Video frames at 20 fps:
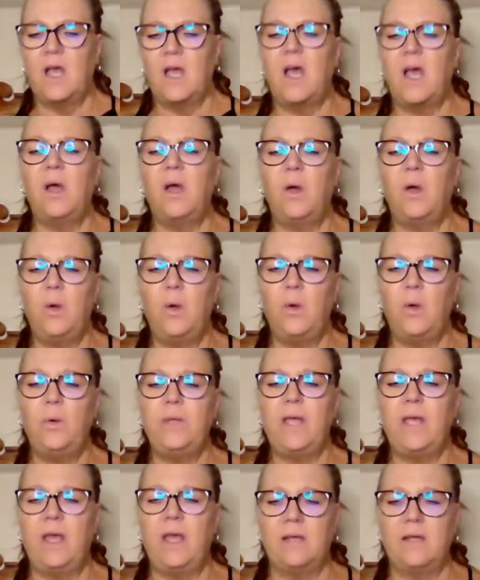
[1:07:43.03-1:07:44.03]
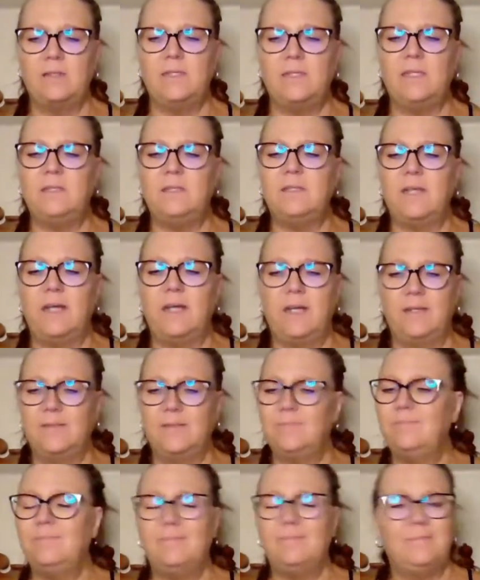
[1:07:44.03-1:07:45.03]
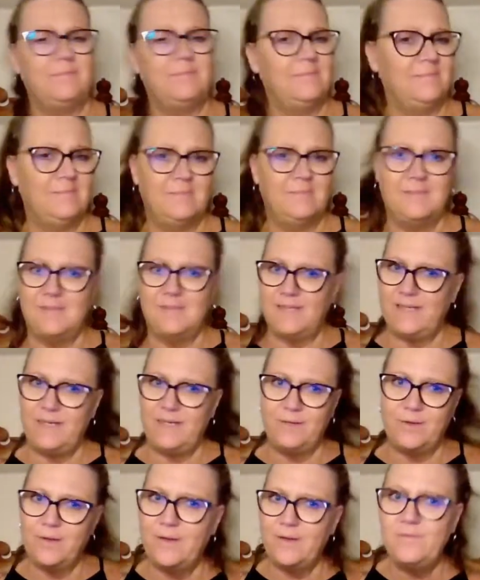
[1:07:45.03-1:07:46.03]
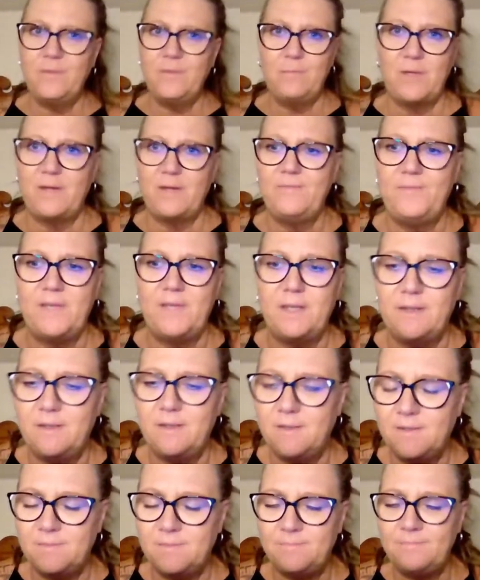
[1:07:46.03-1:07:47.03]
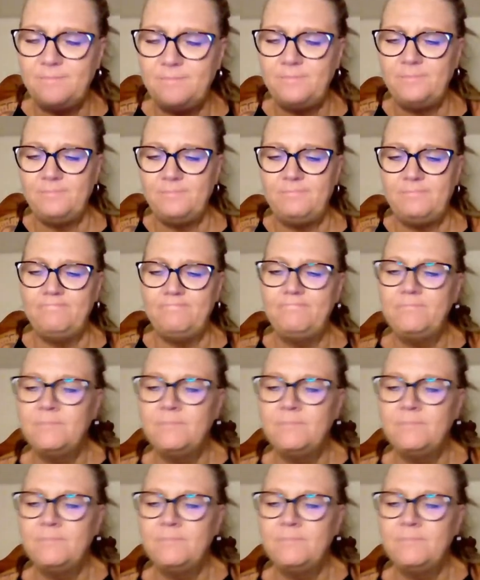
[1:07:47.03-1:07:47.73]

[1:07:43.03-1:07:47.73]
Oh, yeah, TJ. Leader of the mafia. Mm-hmm.